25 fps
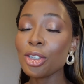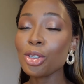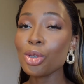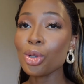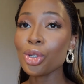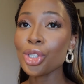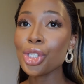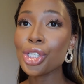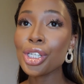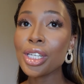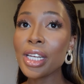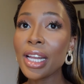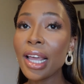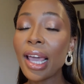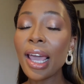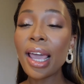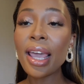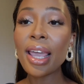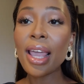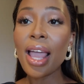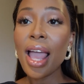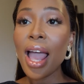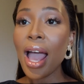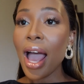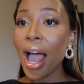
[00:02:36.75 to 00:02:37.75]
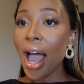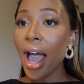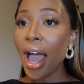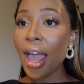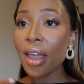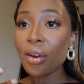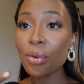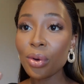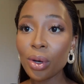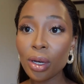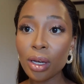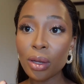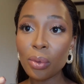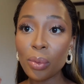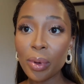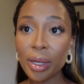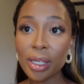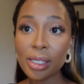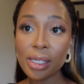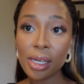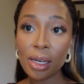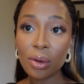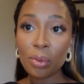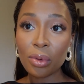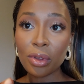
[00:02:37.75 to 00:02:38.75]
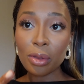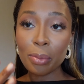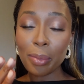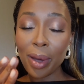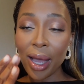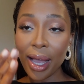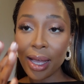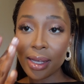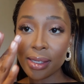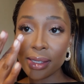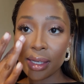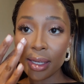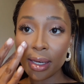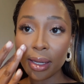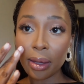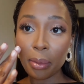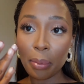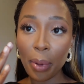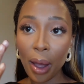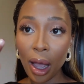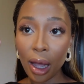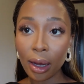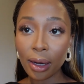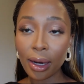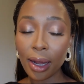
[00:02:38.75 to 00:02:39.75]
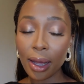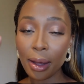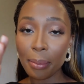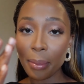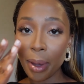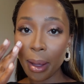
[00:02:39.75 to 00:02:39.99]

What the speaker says: So today I really went in with my setting powder,